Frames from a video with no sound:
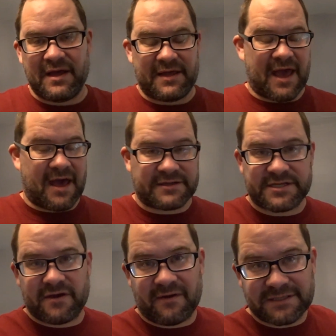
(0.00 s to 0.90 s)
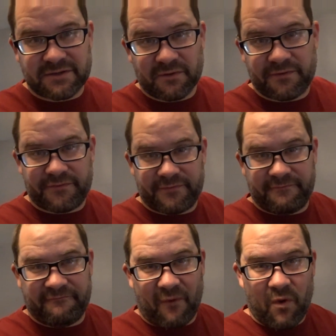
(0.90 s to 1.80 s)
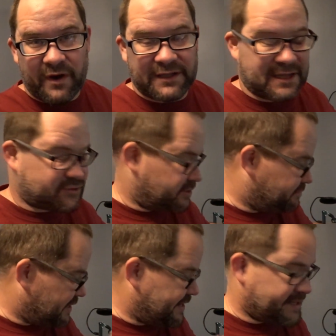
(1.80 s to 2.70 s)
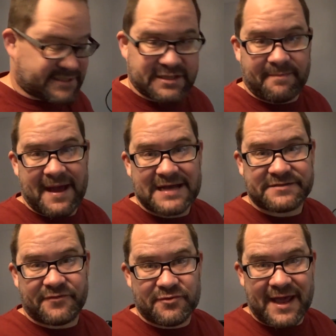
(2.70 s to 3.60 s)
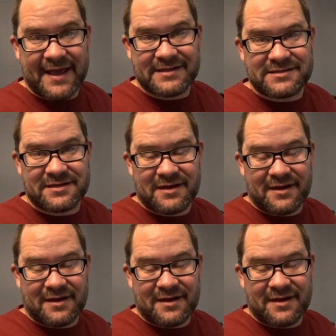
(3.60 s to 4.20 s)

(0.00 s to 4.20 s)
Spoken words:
Yeah, so I sold 4 electric blankets in the past few days